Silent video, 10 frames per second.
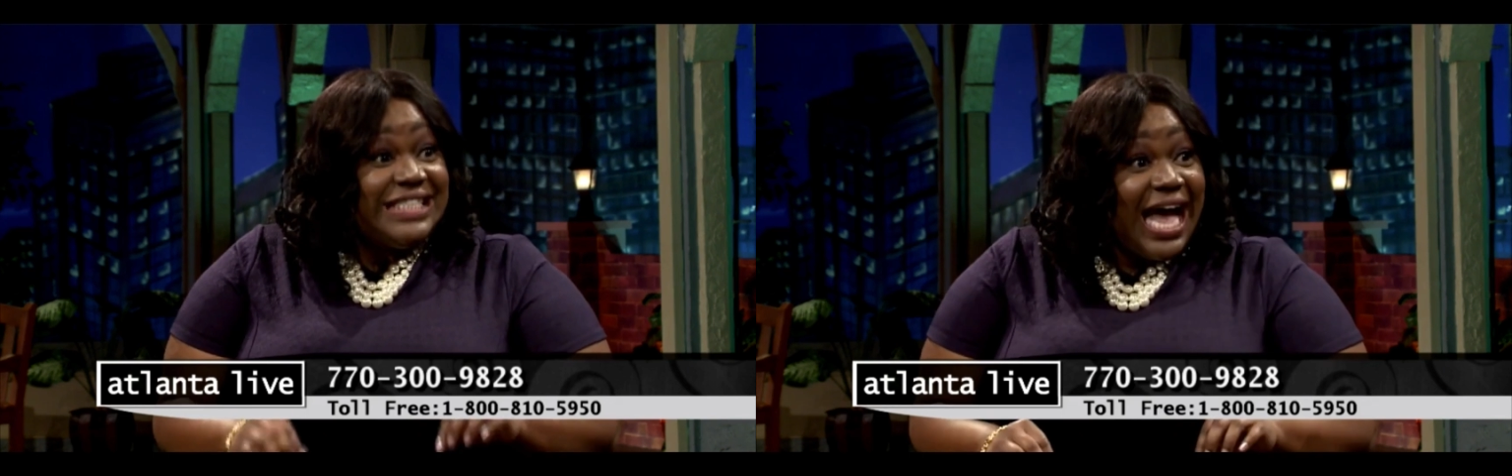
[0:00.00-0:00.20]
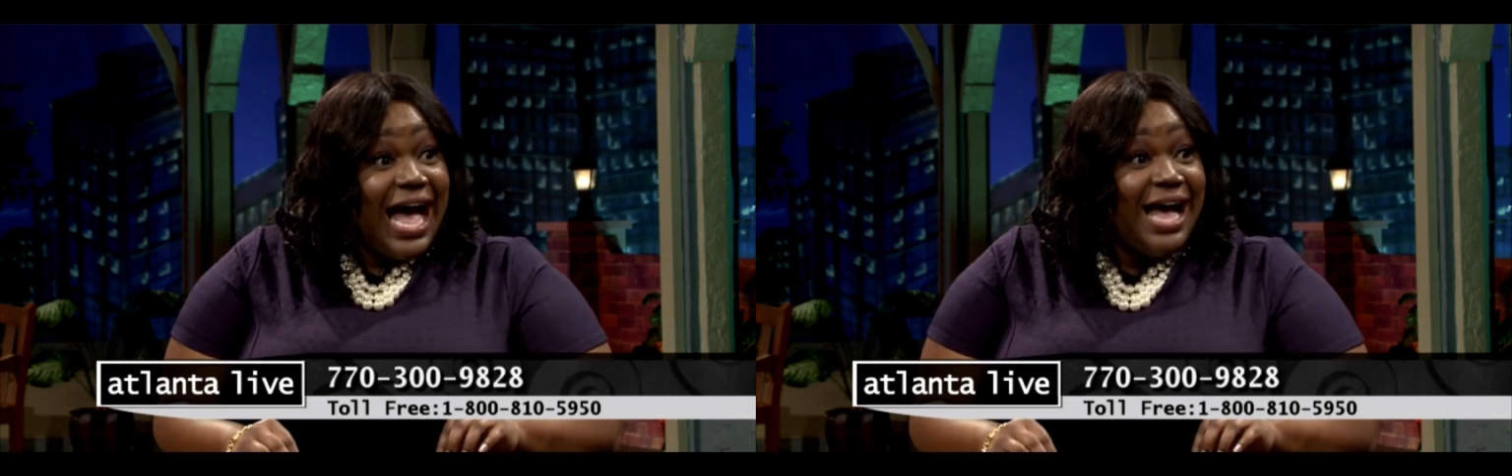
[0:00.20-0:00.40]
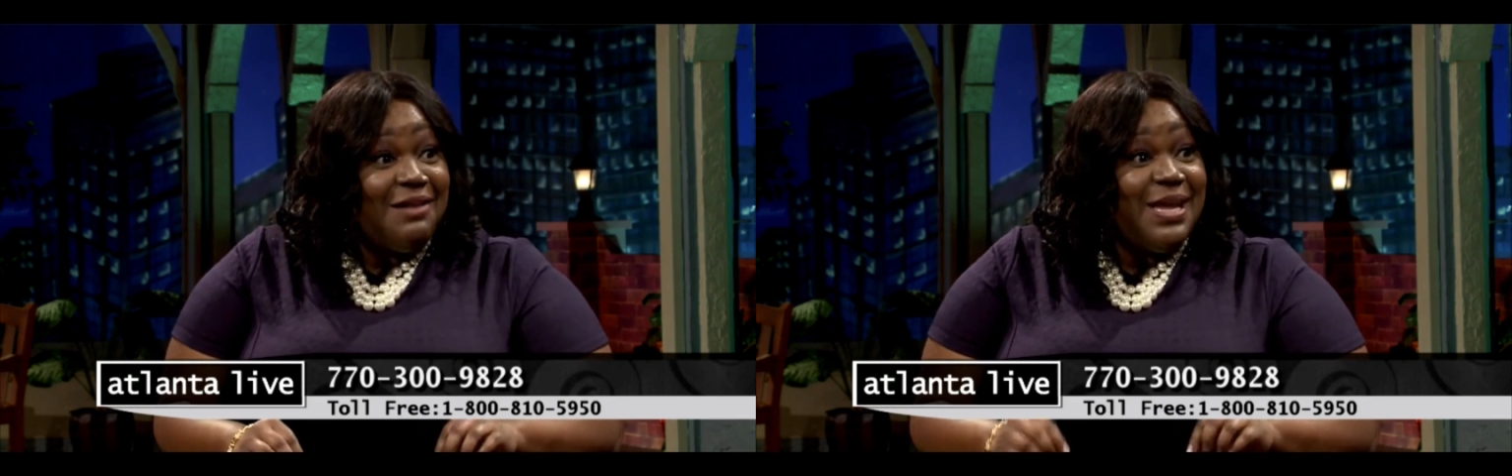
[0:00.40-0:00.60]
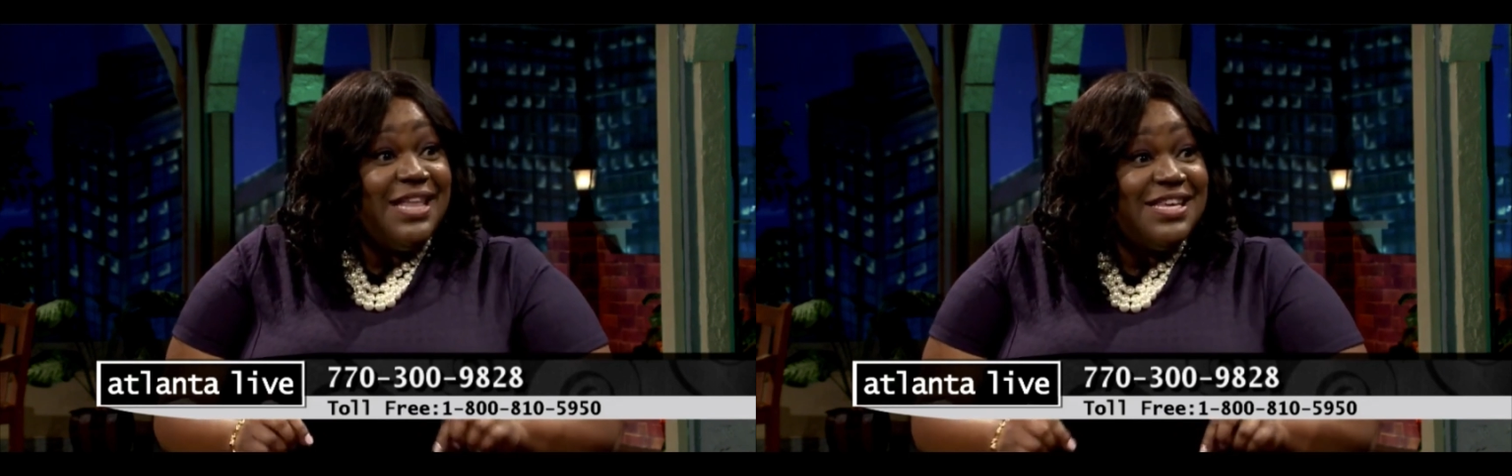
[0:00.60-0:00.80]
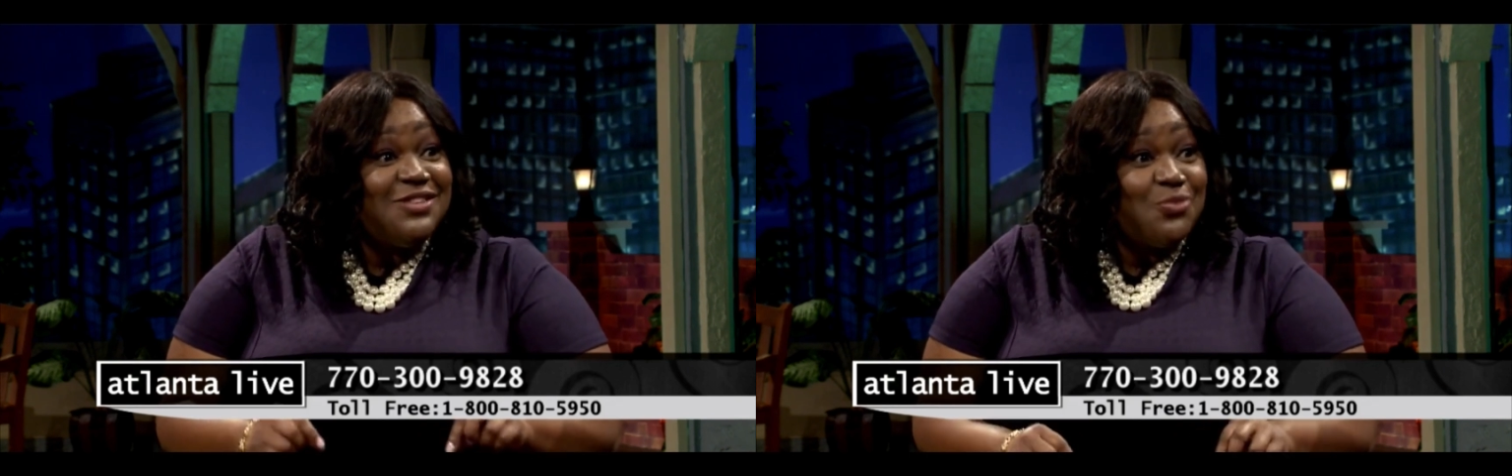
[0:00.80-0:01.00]
time,
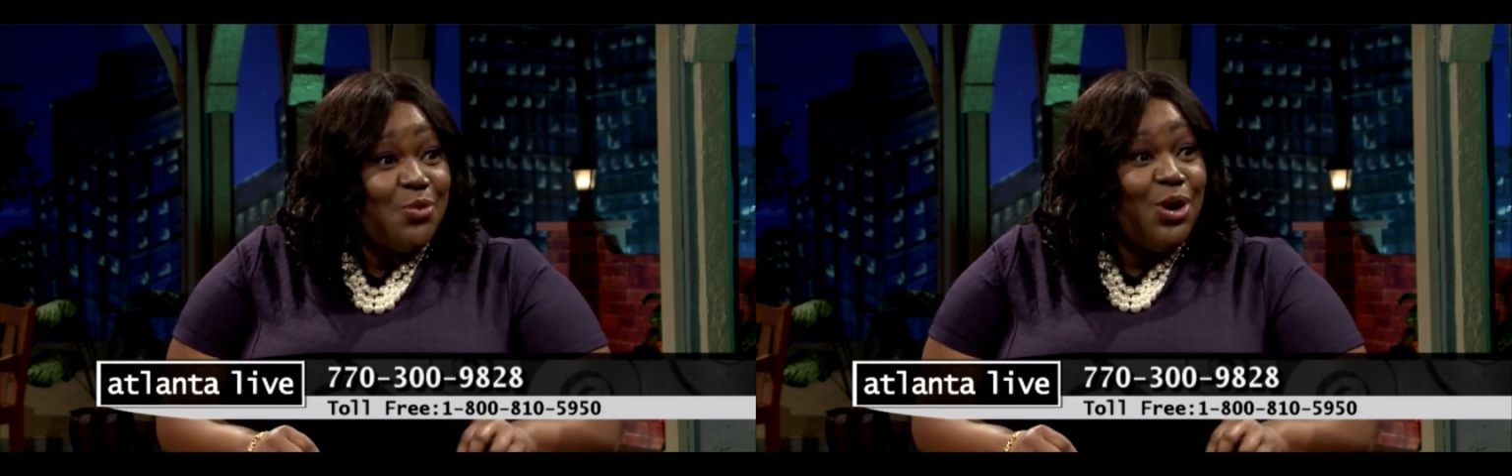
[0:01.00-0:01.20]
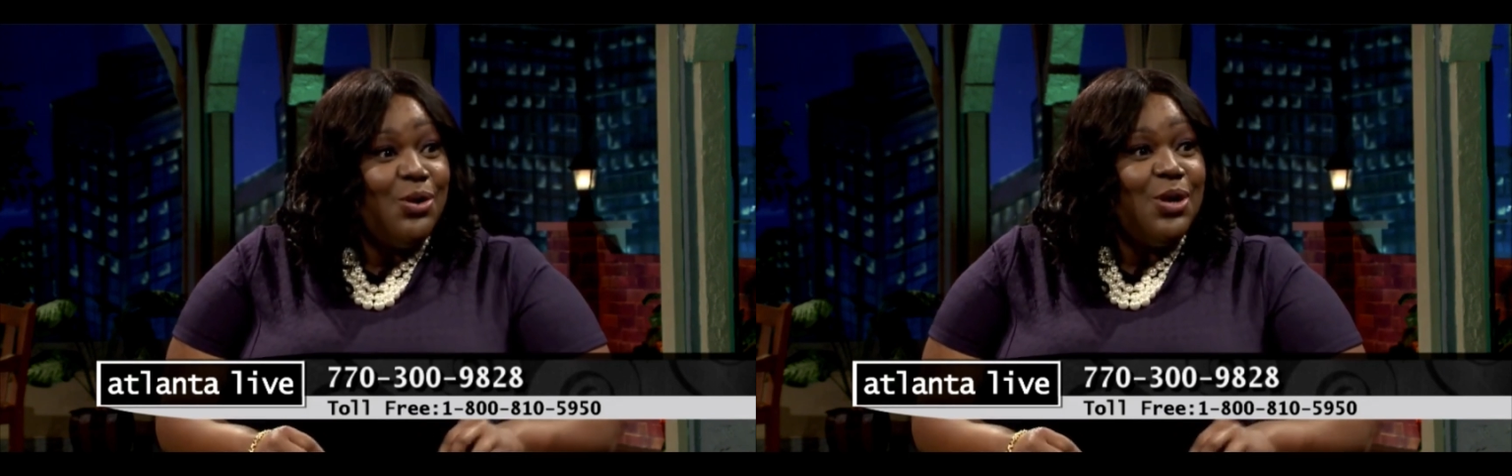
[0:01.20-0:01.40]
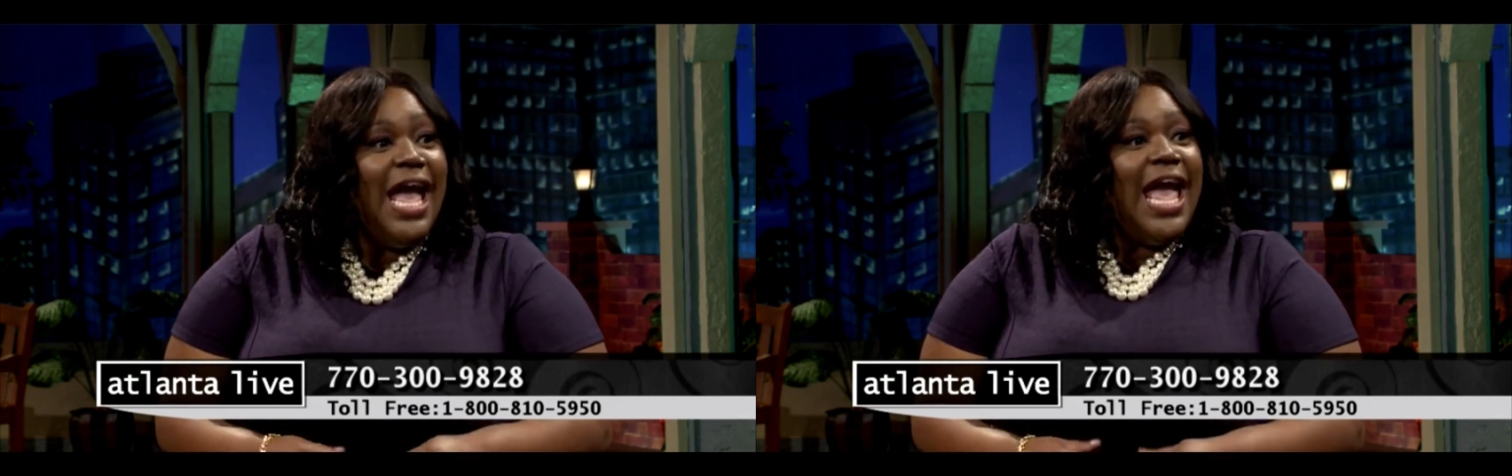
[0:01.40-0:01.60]
in this world.